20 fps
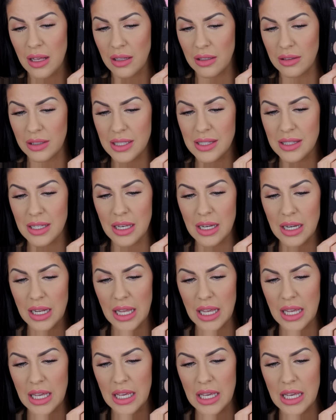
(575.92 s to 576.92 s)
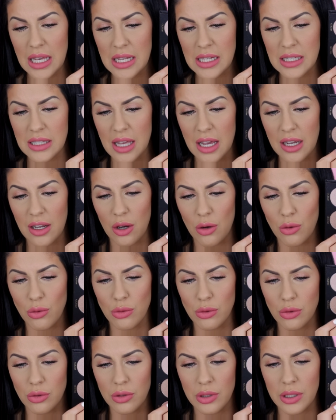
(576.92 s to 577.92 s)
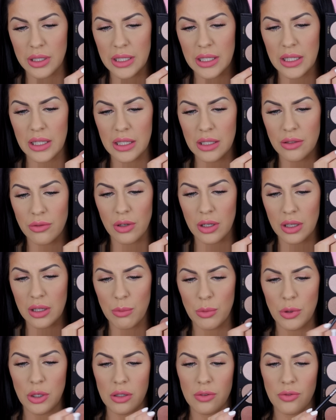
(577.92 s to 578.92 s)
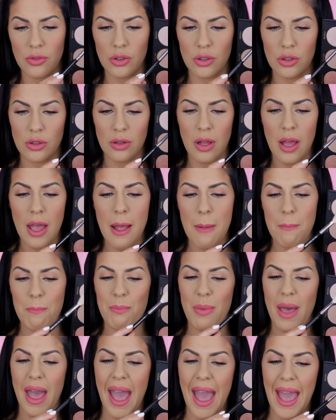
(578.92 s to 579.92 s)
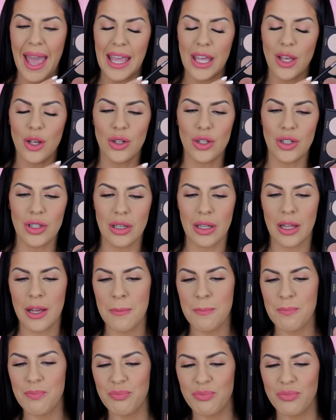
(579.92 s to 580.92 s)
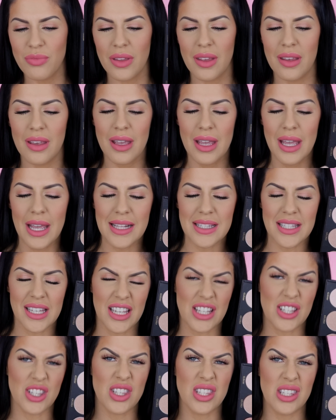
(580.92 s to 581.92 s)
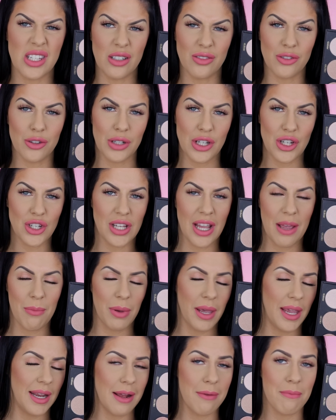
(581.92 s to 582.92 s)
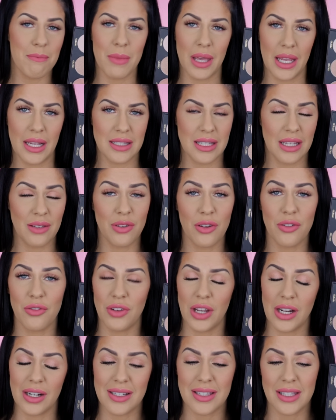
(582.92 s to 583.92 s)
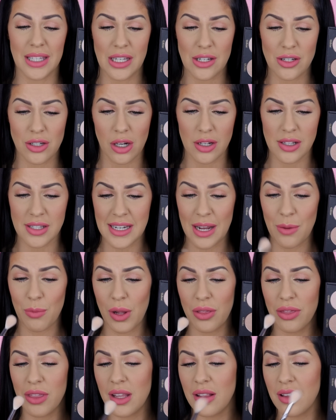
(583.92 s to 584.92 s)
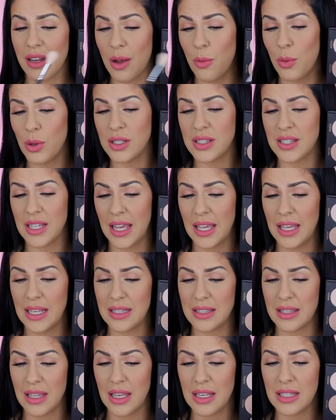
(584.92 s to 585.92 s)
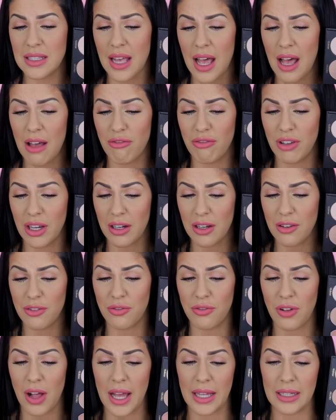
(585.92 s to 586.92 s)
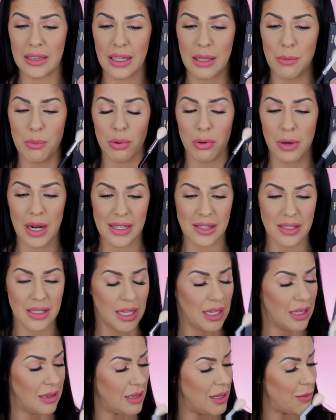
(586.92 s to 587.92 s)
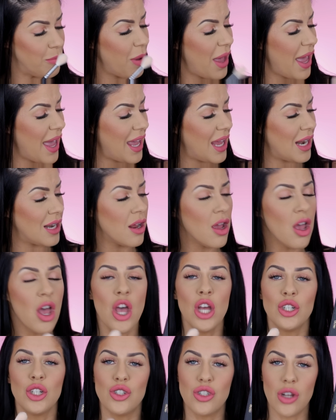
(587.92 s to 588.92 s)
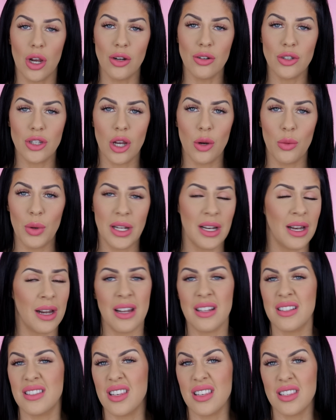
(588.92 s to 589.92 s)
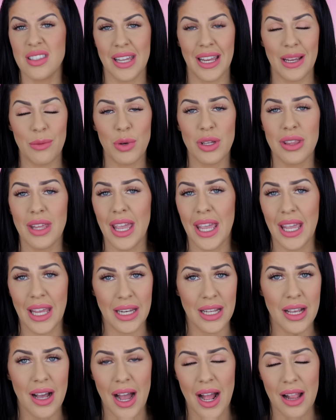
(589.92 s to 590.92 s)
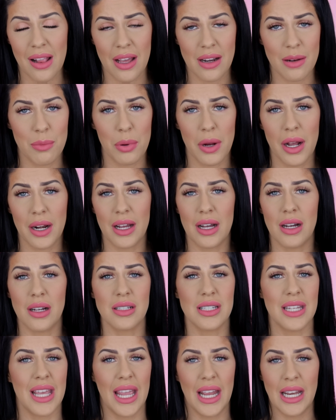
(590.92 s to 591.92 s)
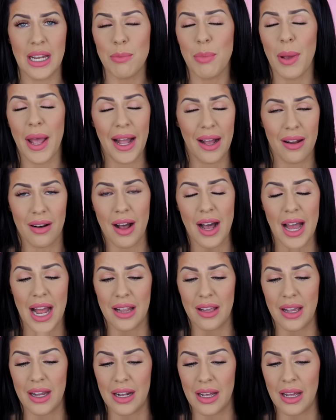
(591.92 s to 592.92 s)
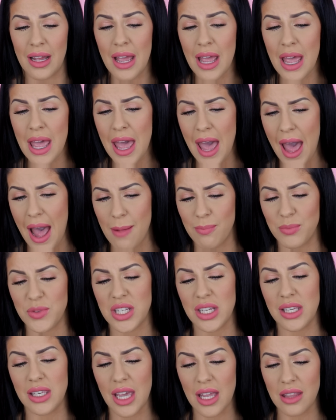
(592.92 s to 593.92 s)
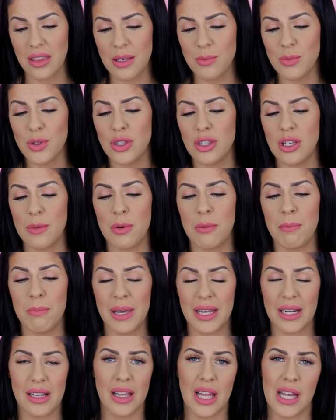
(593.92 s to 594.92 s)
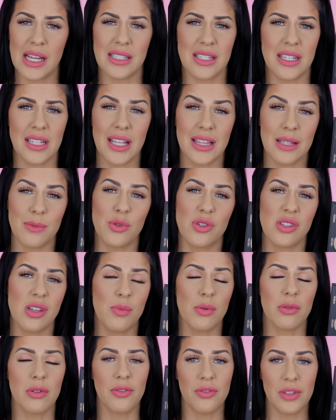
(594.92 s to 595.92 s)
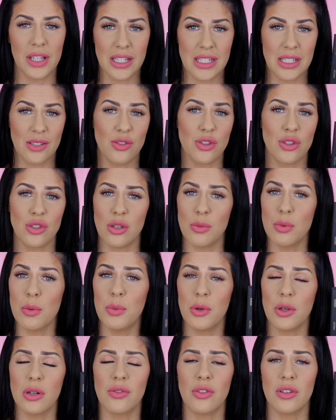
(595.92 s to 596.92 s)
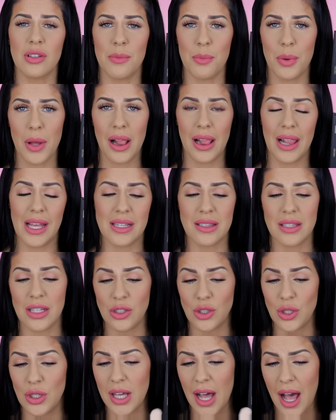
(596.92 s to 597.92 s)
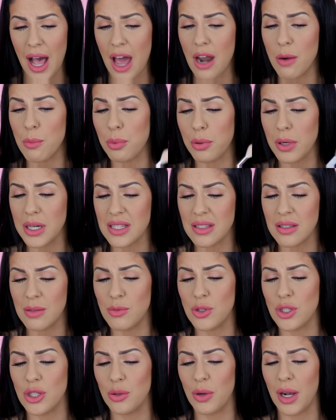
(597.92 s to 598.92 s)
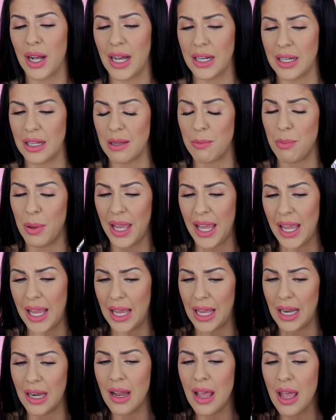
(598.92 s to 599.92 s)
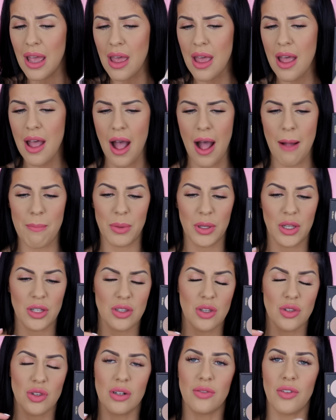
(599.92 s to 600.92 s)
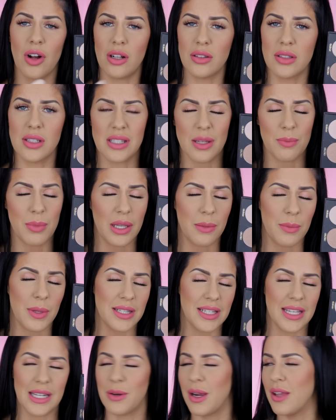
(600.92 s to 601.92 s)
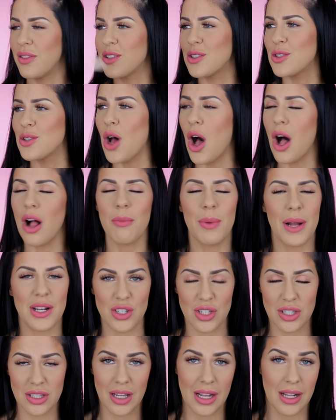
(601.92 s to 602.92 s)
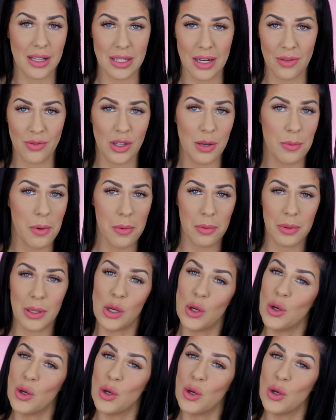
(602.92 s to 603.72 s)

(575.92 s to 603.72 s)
Glisten is like a really, really beautiful pale, it's like a silvery champagne, amazing for fairer skin tones. Now, one thing that I will say is these are very finely pressed in the pan don't go in, and it's the same with any highlighter product, any powder highlighter. Um, to get them super metalized, to get them super reflective, super beautiful and pearlescent, you can't press them too hard in the pan um, because it sort of alters the pigments. Anyway, this is a whole bunch of science stuff that you're probably